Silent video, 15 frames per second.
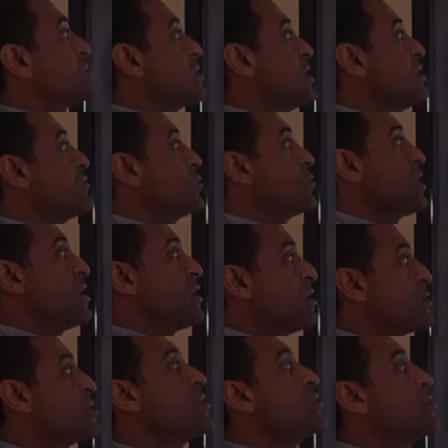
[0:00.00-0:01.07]
lived on
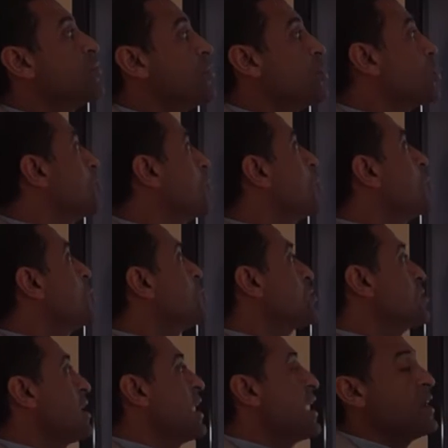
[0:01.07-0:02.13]
Earth for
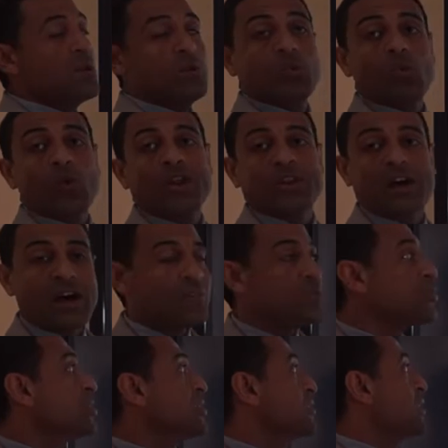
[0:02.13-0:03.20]
more than
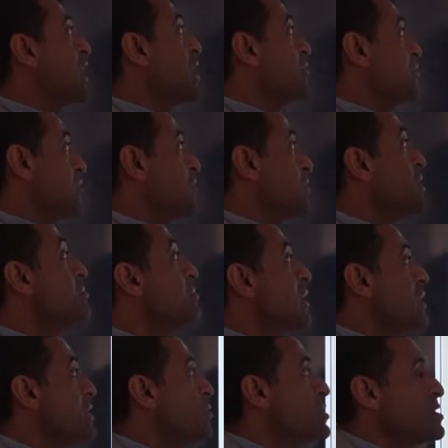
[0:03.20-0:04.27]
150
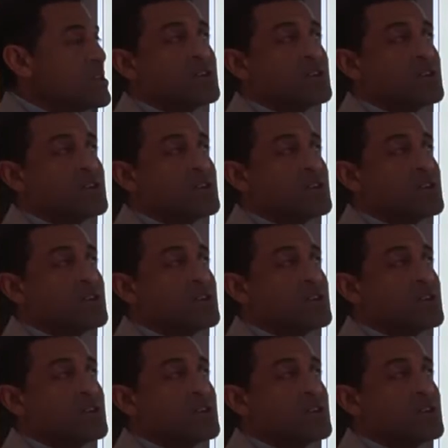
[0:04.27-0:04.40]
million